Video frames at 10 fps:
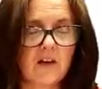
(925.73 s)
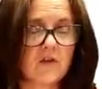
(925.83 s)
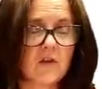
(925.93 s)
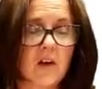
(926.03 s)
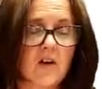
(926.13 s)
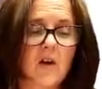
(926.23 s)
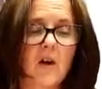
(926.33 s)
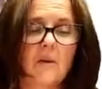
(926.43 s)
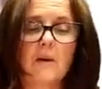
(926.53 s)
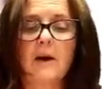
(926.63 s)
So,
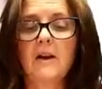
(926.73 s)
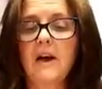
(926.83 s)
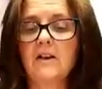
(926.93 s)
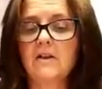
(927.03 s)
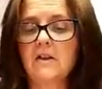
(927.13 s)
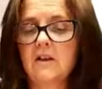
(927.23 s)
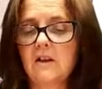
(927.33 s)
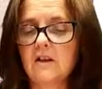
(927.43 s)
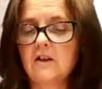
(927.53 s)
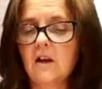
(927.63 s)
and
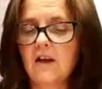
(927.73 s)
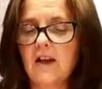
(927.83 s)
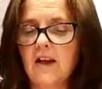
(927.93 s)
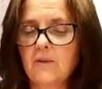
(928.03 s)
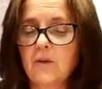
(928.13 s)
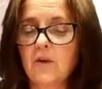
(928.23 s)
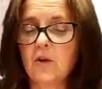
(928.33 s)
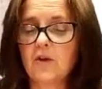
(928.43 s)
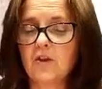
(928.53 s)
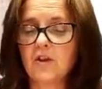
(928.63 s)
tie that in with
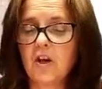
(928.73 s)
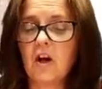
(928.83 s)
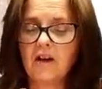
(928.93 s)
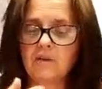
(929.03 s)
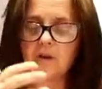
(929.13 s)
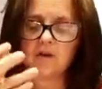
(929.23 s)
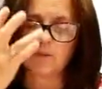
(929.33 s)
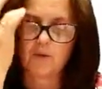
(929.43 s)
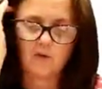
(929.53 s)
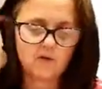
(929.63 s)
the time that you
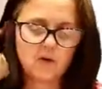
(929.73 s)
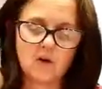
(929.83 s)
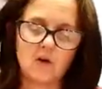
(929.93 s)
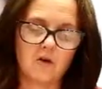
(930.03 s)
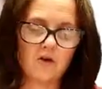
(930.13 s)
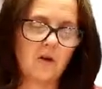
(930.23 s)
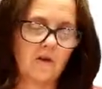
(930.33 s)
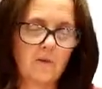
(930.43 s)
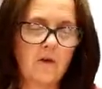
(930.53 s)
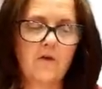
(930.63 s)
put on the clock. So I
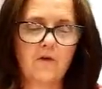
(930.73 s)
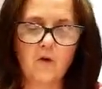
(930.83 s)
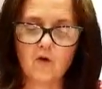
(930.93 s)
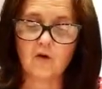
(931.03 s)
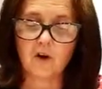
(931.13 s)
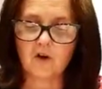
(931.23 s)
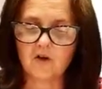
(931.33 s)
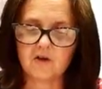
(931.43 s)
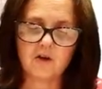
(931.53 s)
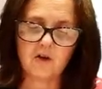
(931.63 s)
put 4 o'clock,
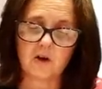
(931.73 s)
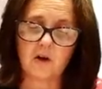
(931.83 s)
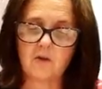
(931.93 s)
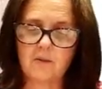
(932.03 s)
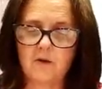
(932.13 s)
so it could be